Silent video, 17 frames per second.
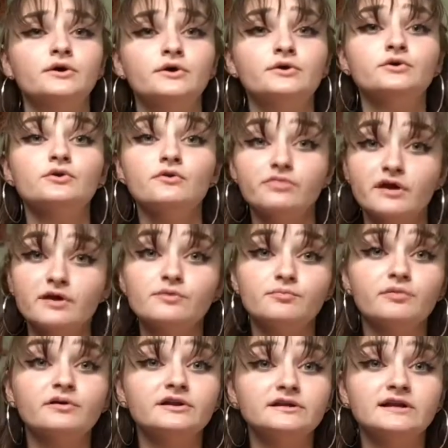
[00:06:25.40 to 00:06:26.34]
you know, they were
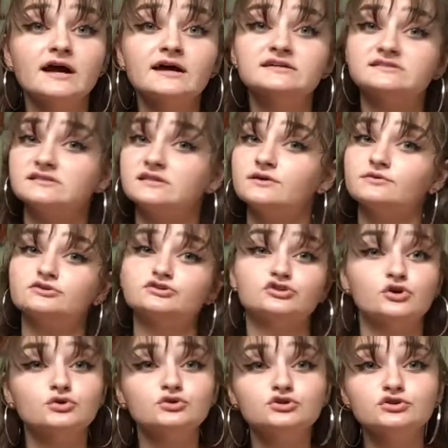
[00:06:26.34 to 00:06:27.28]
pretty nice. They were
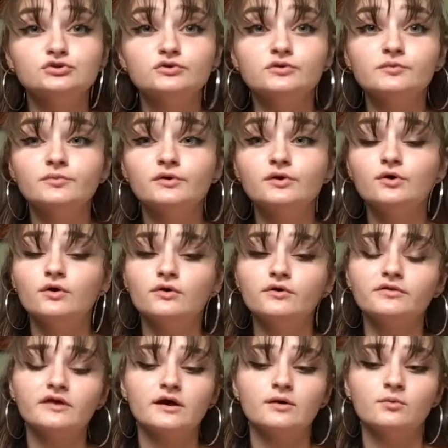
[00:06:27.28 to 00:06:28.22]
sociable.
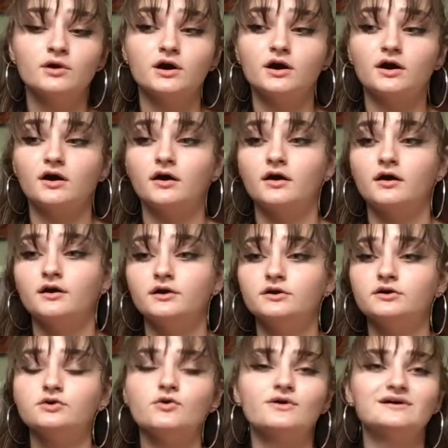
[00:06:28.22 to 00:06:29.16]
They were,
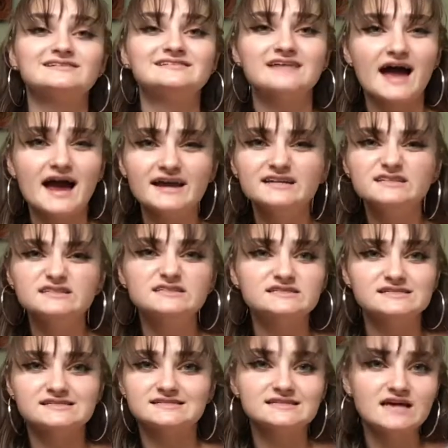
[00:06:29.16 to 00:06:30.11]
you know, excited
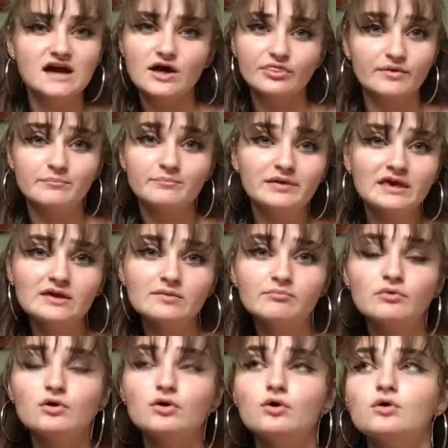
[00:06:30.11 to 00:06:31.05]
to see all the
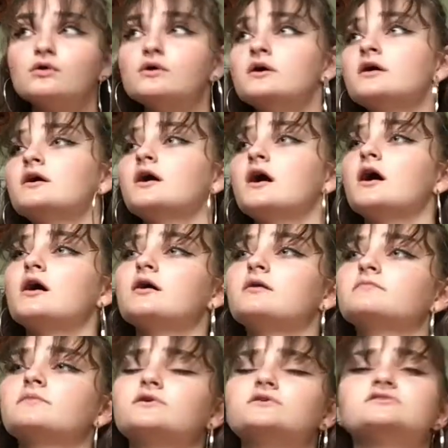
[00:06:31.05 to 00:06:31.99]
people.
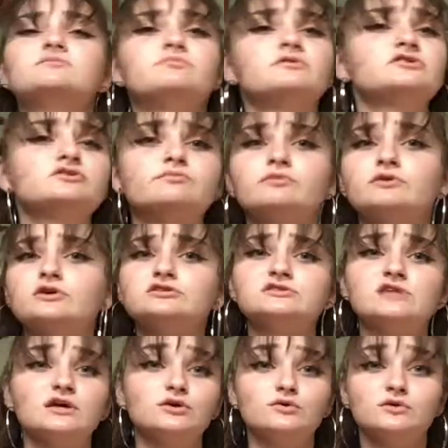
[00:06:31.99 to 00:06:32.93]
There was a bunch of birds
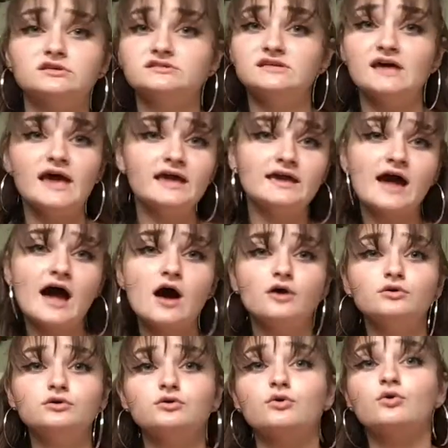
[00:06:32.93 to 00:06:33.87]
that you could take
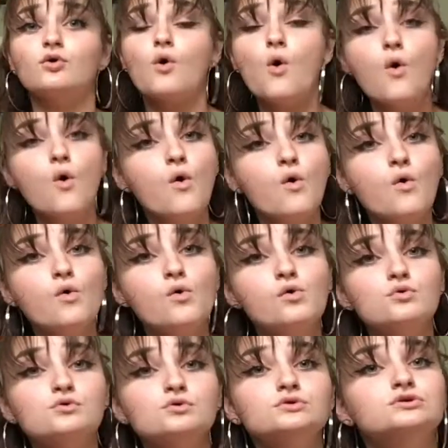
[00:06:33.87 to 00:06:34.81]
out, you could
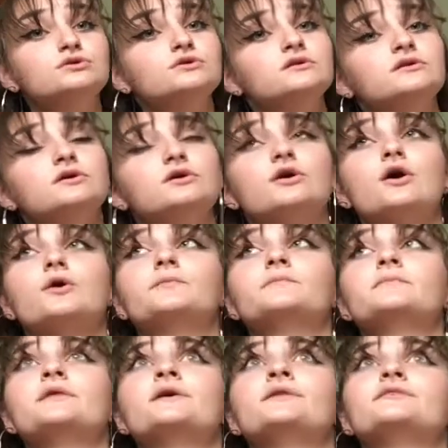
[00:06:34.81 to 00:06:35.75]
hold, you know.
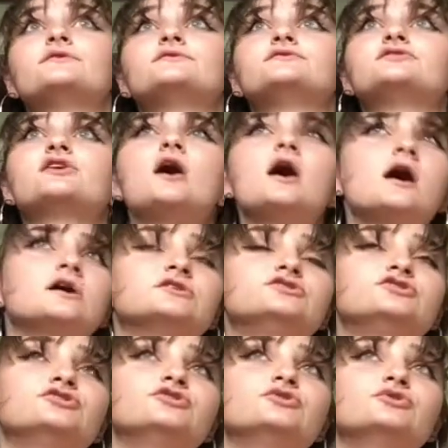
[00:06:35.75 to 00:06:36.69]
There was a
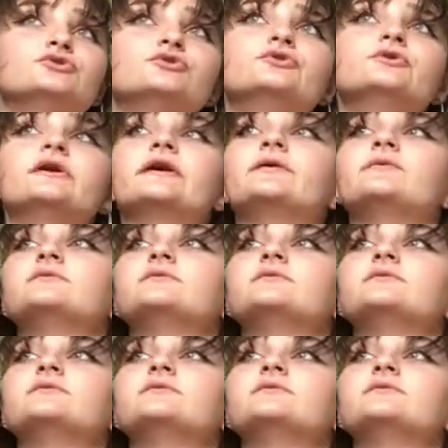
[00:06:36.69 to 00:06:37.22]
cockatoo. It